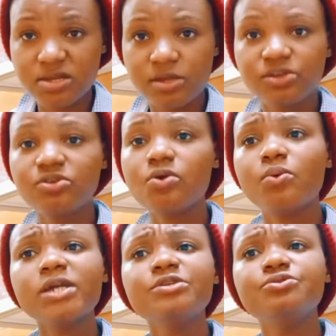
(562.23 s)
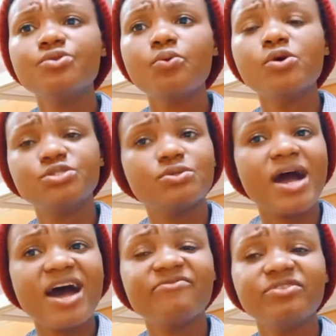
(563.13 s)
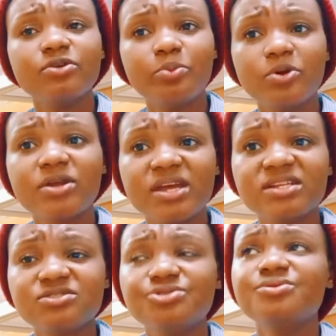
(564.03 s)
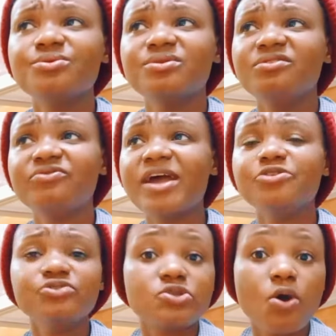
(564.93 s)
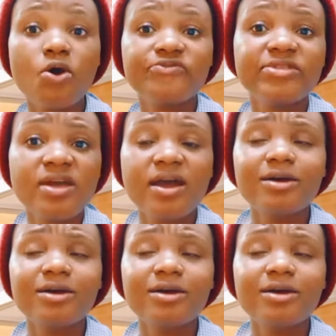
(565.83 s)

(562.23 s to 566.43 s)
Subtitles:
you know, when you know what you have in your pocket, you know, if I use all